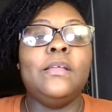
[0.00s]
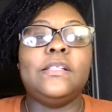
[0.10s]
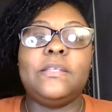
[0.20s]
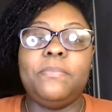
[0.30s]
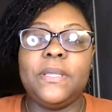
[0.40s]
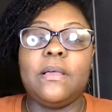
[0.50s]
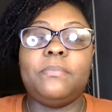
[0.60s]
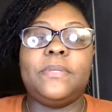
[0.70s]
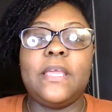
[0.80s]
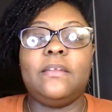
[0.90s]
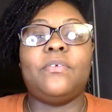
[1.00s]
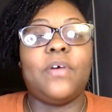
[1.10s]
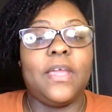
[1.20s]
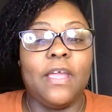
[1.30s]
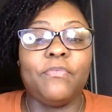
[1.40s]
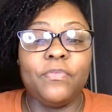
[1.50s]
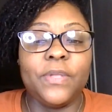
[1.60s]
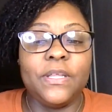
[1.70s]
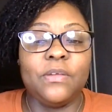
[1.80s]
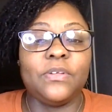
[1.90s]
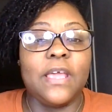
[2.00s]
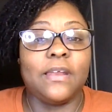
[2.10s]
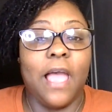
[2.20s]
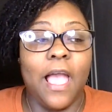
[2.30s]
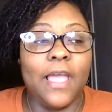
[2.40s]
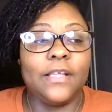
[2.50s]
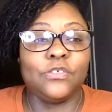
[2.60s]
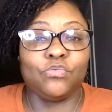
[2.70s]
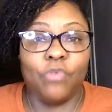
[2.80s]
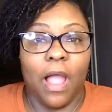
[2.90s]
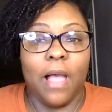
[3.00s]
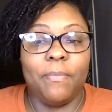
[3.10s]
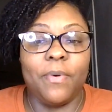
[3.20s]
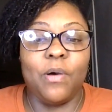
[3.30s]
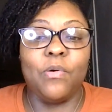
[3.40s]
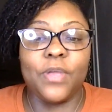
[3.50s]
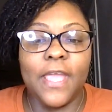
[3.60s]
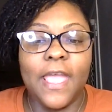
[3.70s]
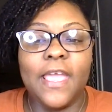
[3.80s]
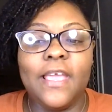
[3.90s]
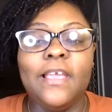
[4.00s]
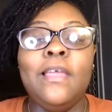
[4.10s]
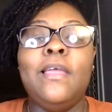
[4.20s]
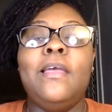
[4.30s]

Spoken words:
to be updated on every video that I drop. Okay.